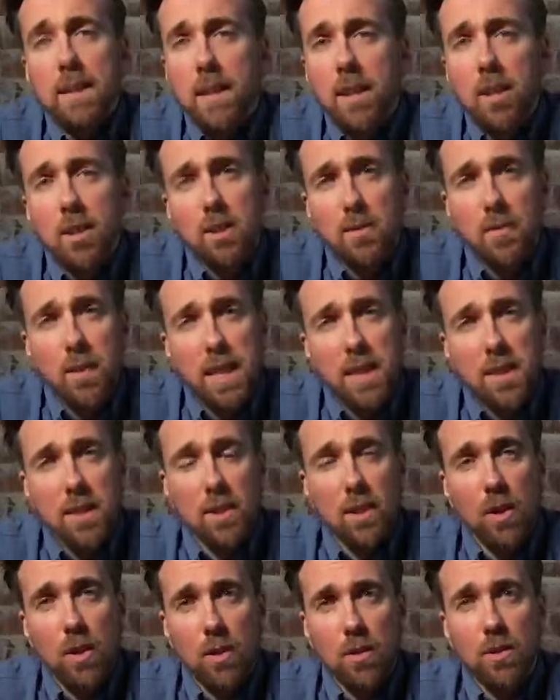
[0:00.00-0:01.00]
The last
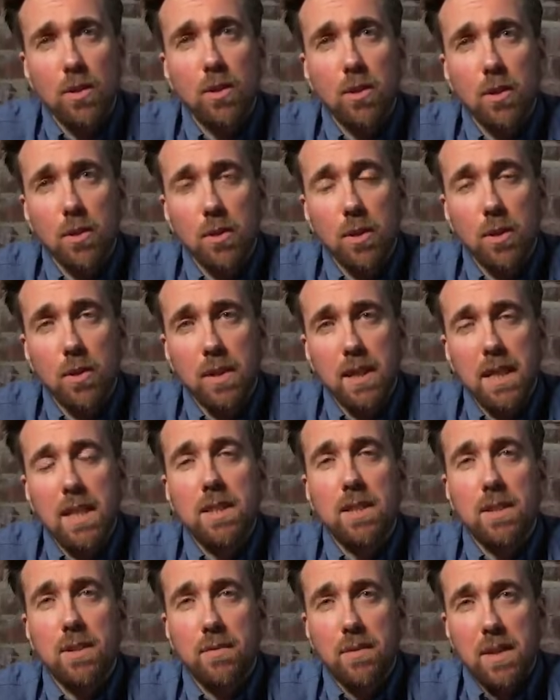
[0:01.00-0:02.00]
phase on your turn
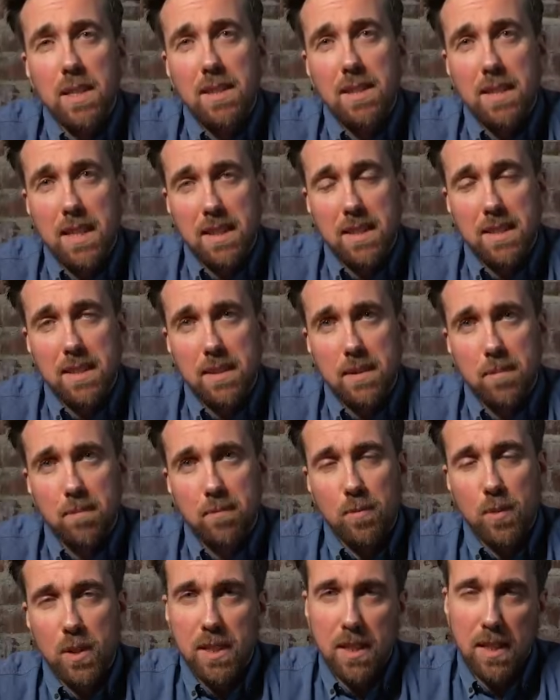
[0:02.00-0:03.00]
is phase 6,
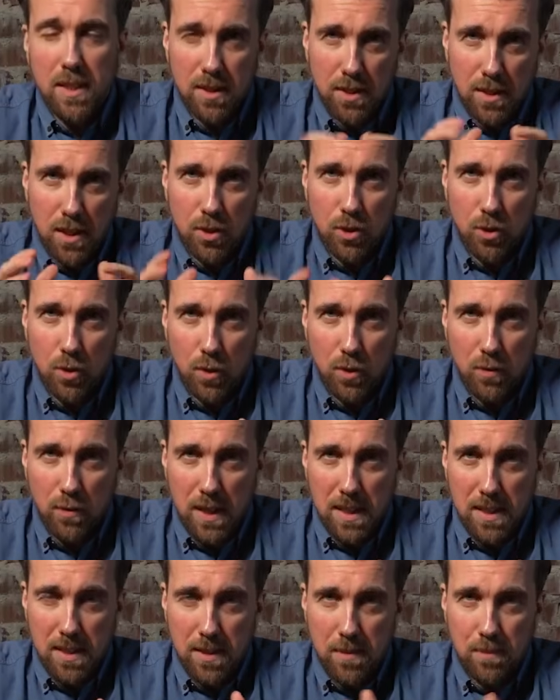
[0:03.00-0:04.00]
which is a short
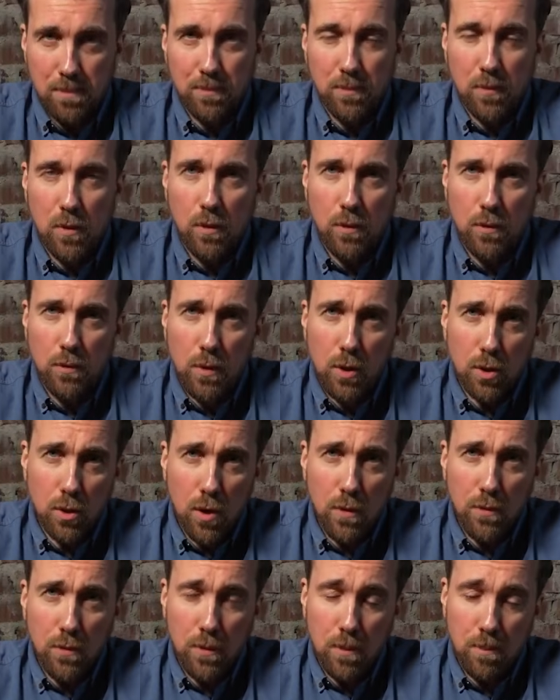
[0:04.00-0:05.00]
phase. First
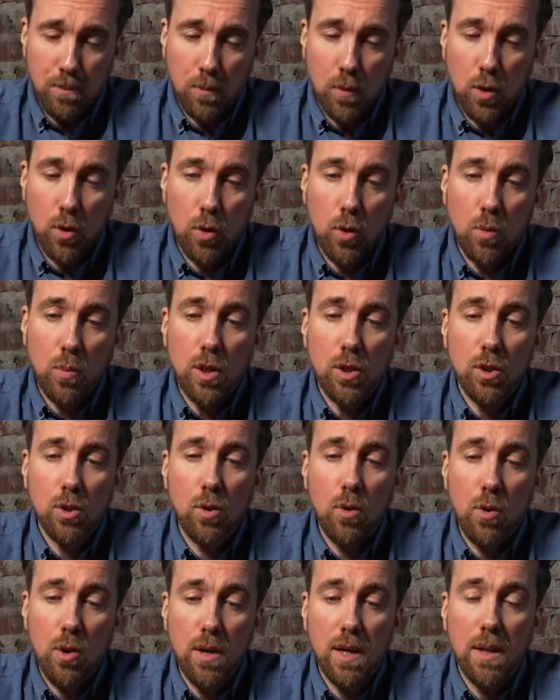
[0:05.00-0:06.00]
off, you will
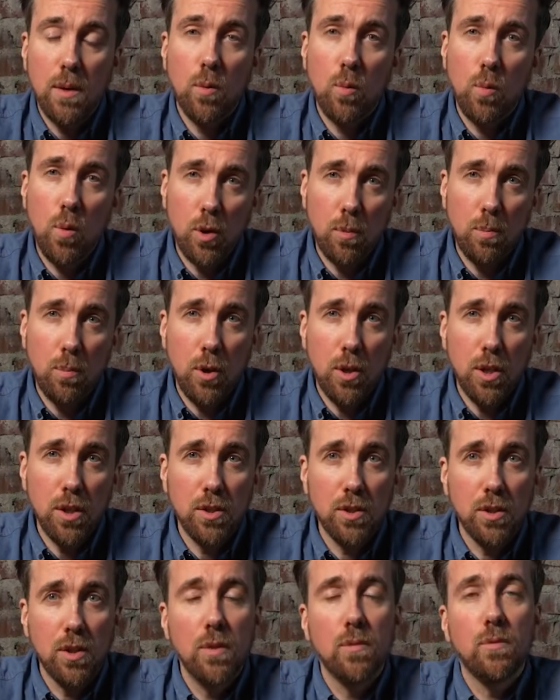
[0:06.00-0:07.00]
score 1
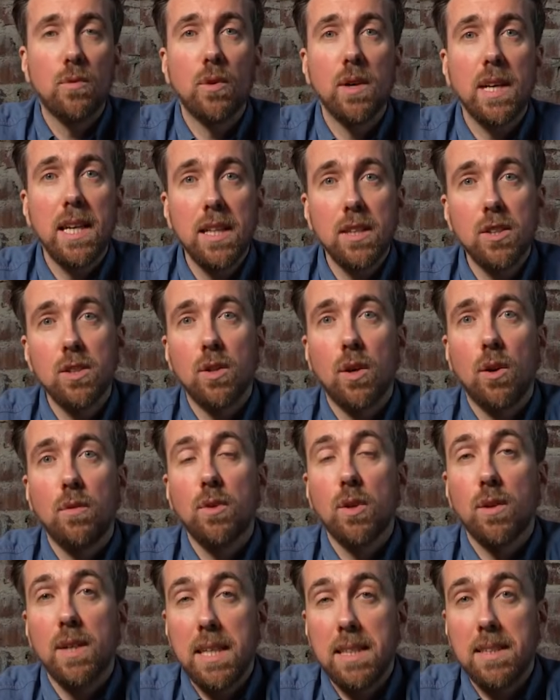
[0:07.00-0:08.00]
point for each
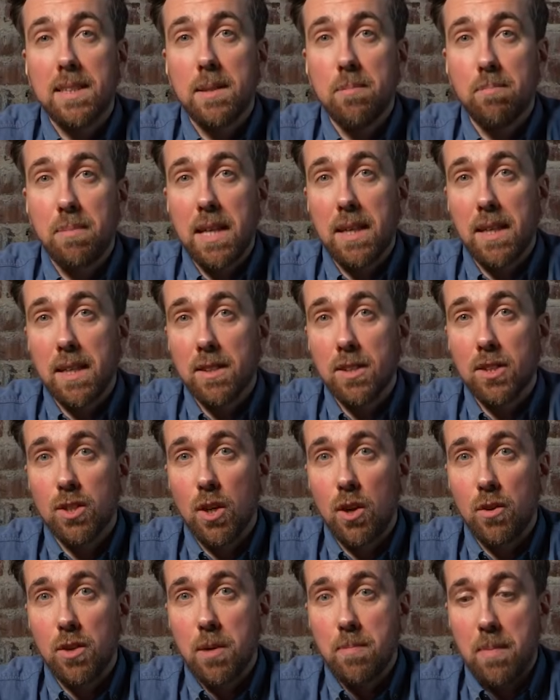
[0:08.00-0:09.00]
of your lit
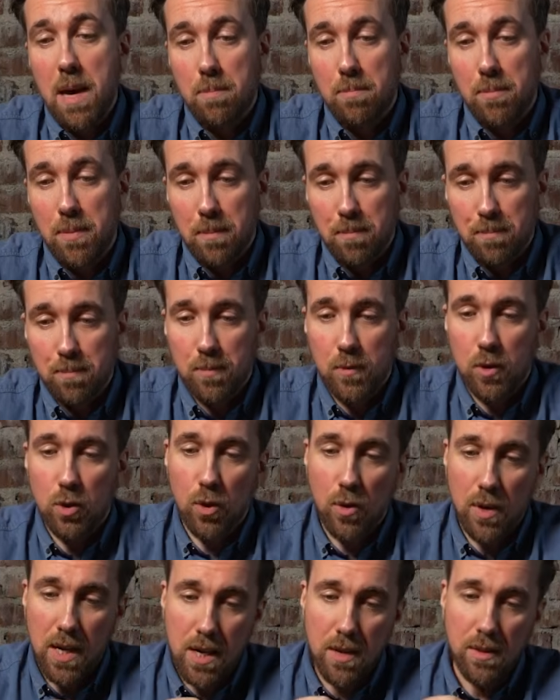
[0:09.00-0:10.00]
beacons on the map.
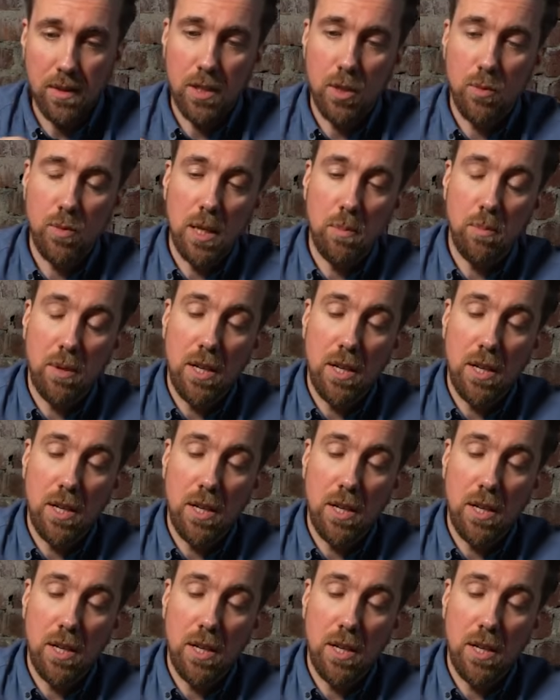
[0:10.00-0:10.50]
So here the red